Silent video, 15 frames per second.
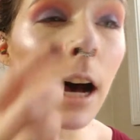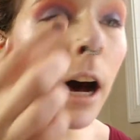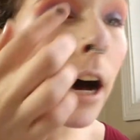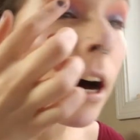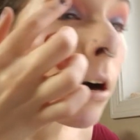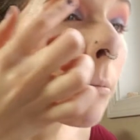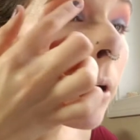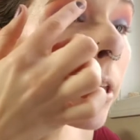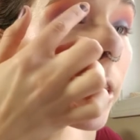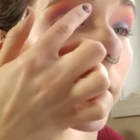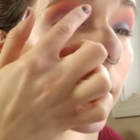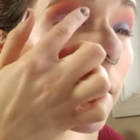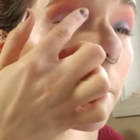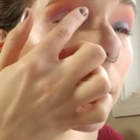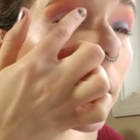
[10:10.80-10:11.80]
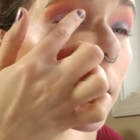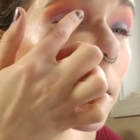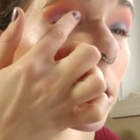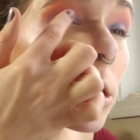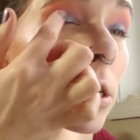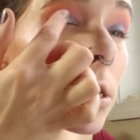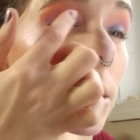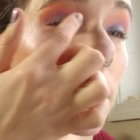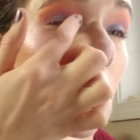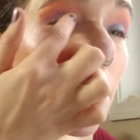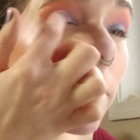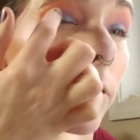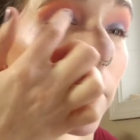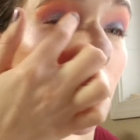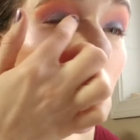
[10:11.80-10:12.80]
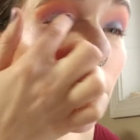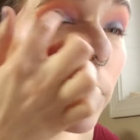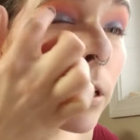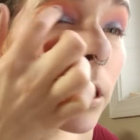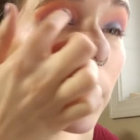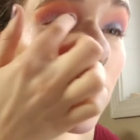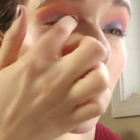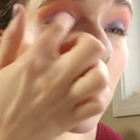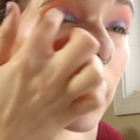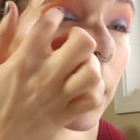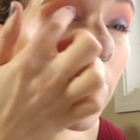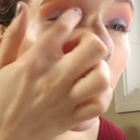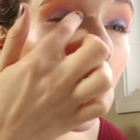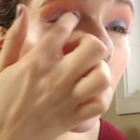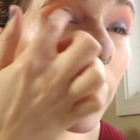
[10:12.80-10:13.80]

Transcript: I think I managed to save it with the